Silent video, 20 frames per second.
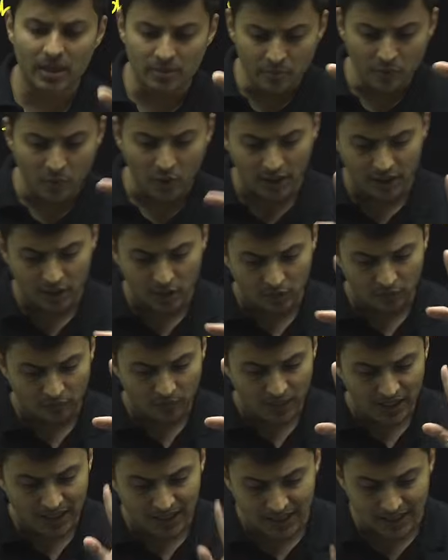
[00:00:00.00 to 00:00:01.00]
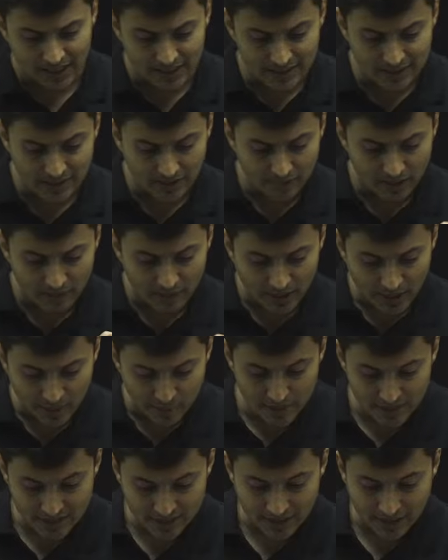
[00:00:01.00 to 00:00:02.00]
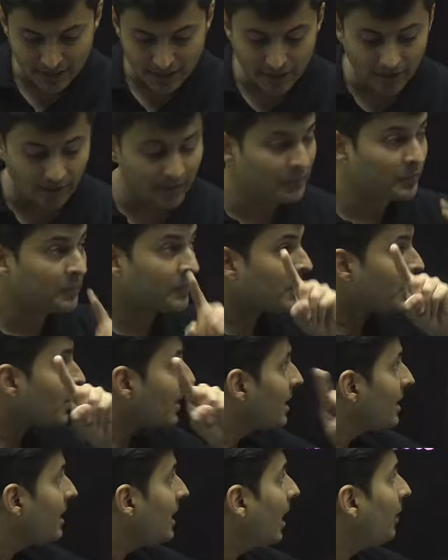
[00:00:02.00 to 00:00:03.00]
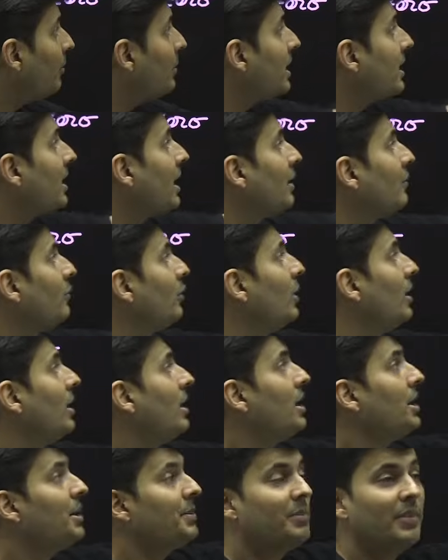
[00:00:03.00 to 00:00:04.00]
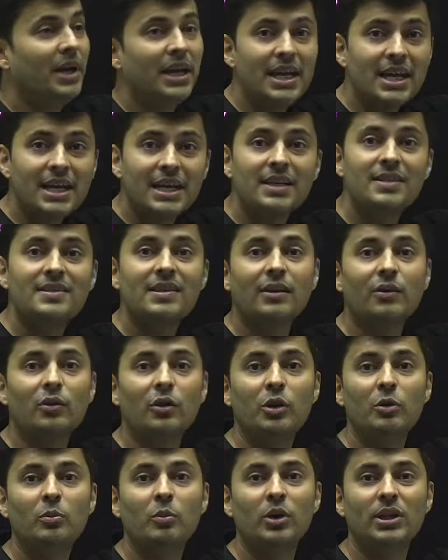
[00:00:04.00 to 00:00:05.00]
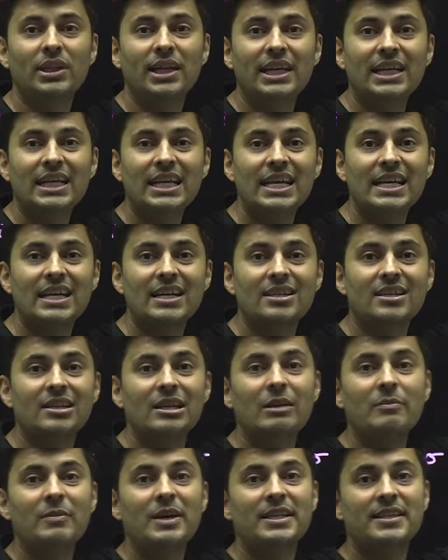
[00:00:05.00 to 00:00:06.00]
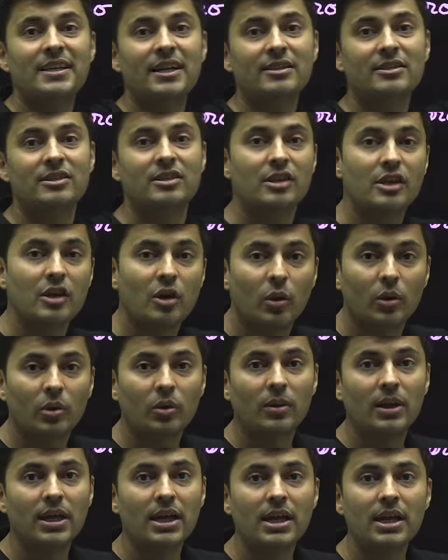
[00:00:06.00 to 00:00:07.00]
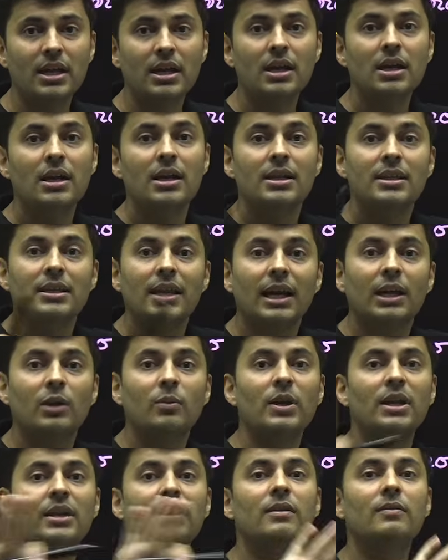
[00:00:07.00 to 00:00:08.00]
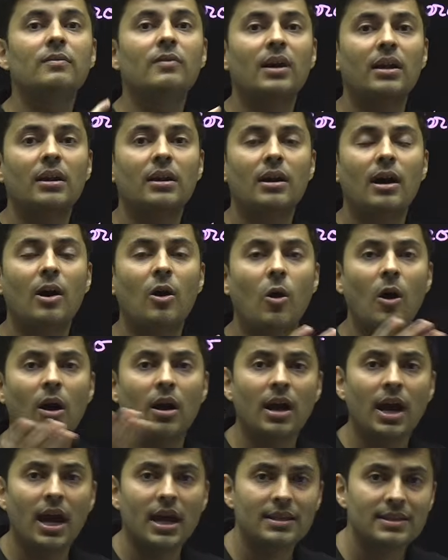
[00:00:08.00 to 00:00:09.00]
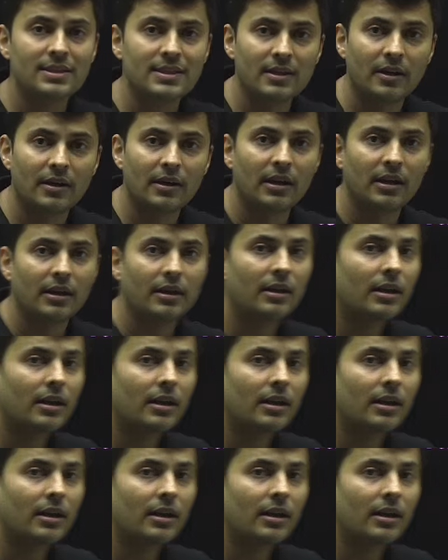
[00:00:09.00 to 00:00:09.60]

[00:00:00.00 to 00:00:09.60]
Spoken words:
point of many kids. They will make a mistake here. Yeah, be careful. Many kids are going to put the integration limits as 0 to d. That will give a wrong answer,